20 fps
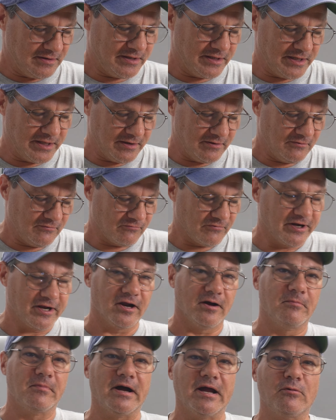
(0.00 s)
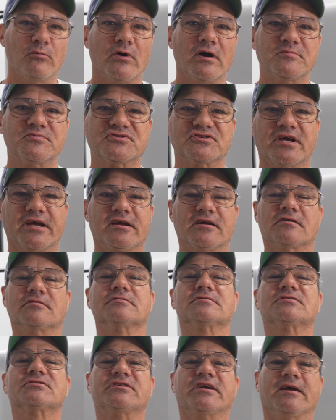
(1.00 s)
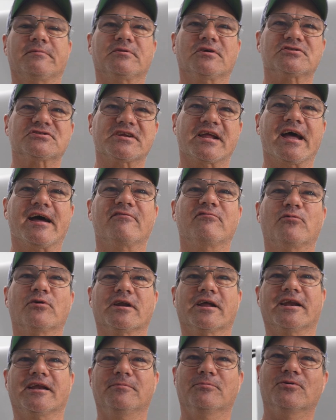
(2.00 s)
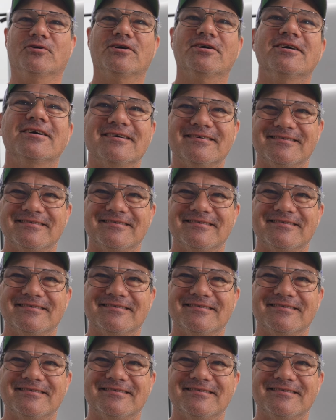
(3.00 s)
Yeah, right on my website, because Sam doesn't have one anymore.